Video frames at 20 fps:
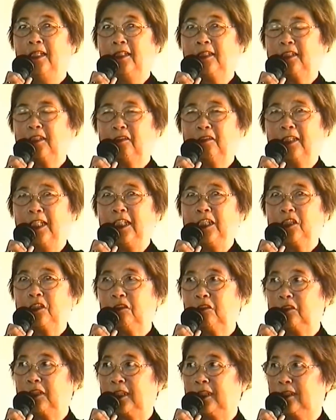until I
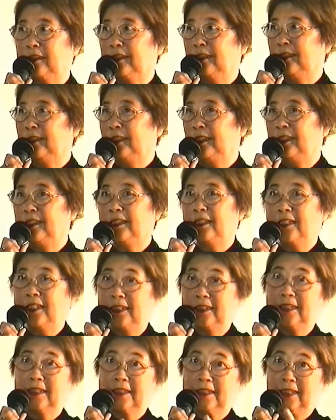saw it in
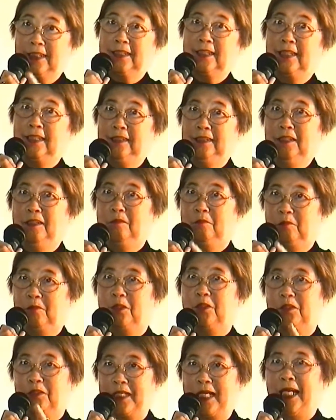katakana
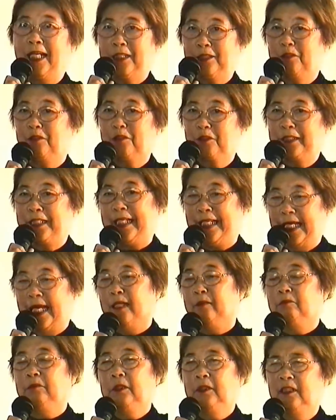
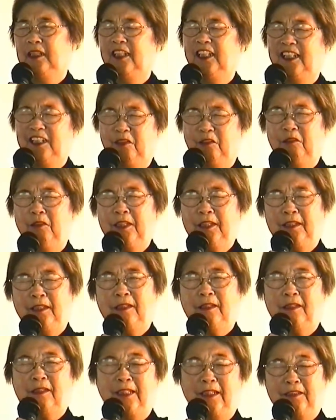moratorium. Now what
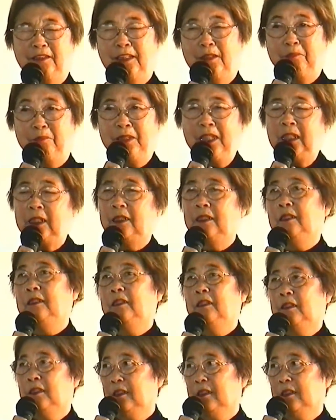does that mean?